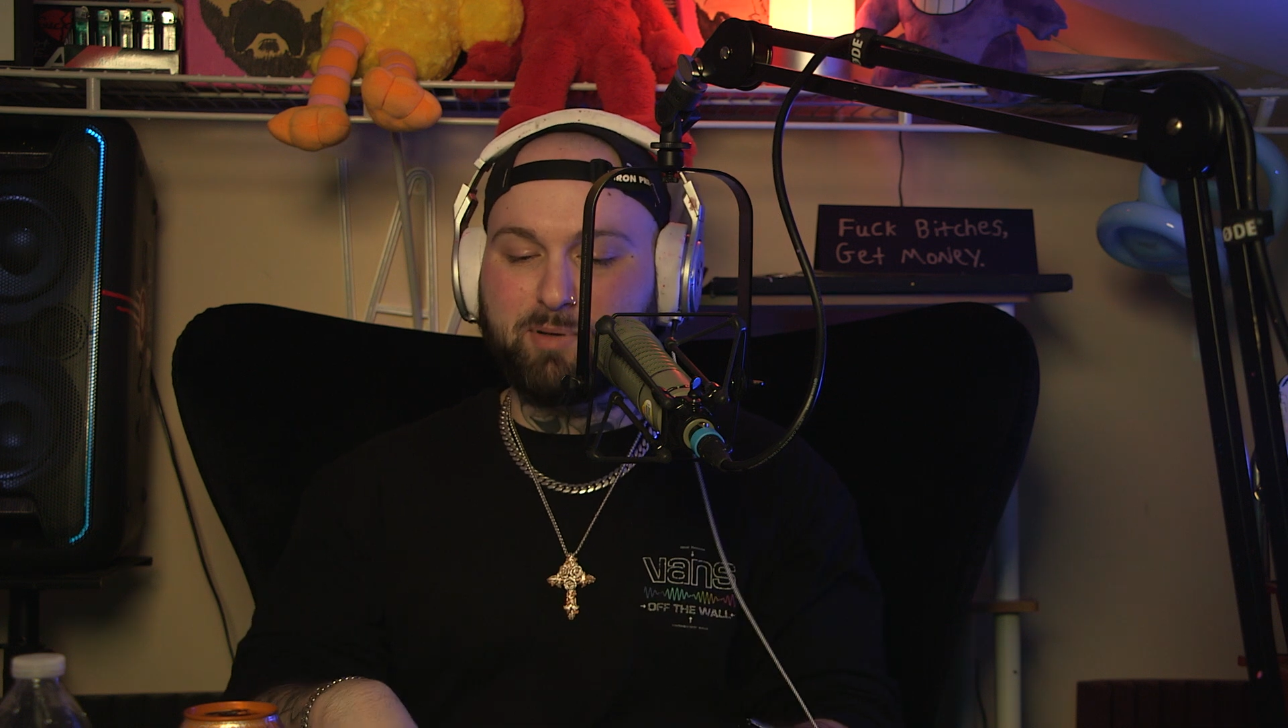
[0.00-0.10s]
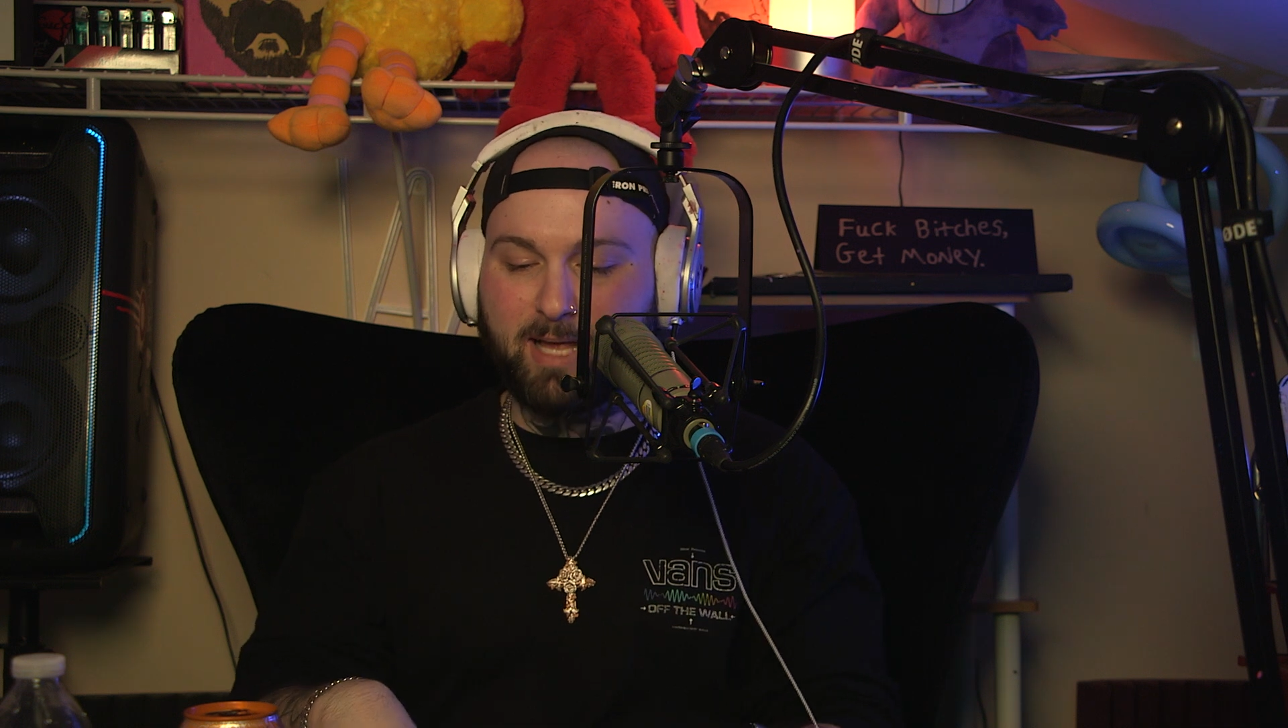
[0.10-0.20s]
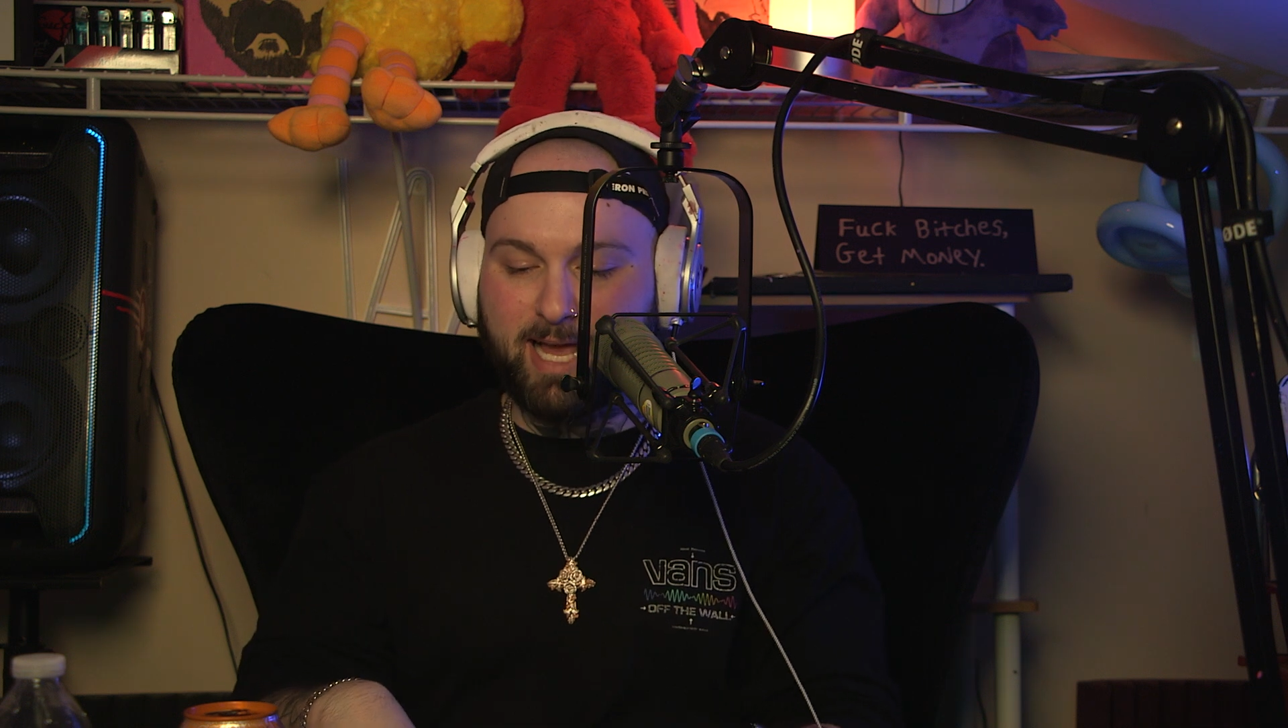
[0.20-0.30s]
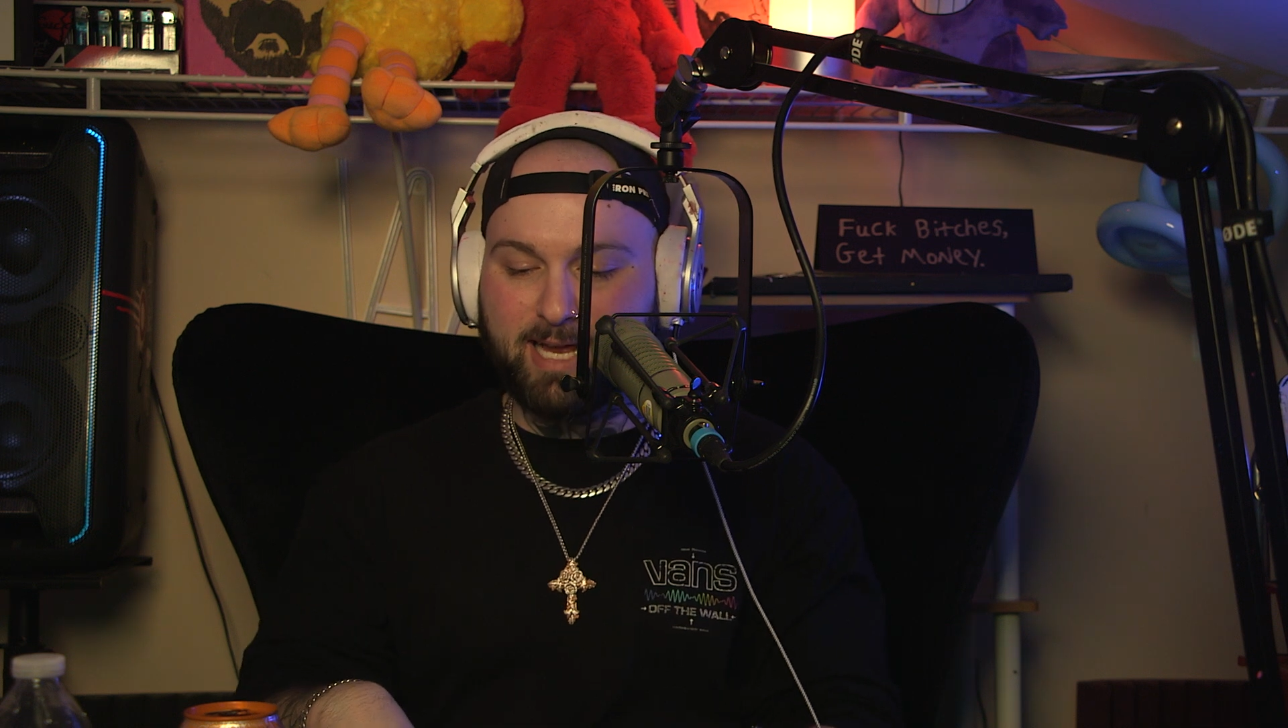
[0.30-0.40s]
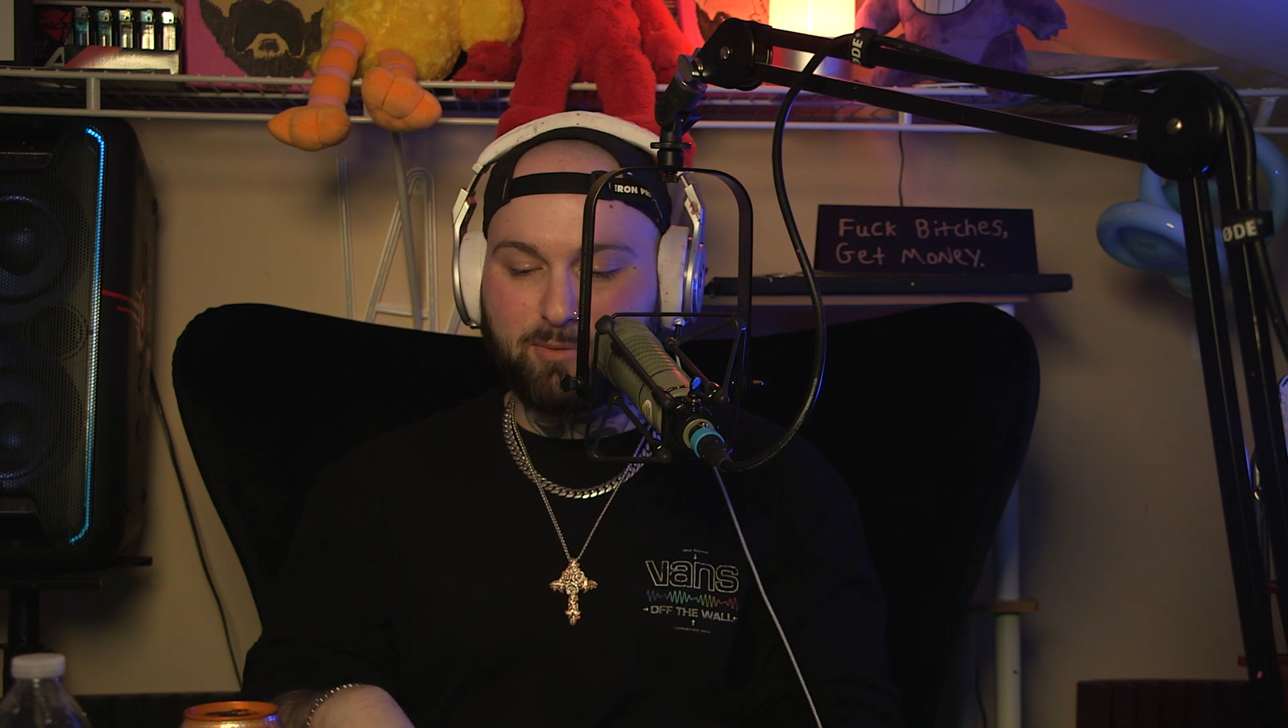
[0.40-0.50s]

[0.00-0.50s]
planned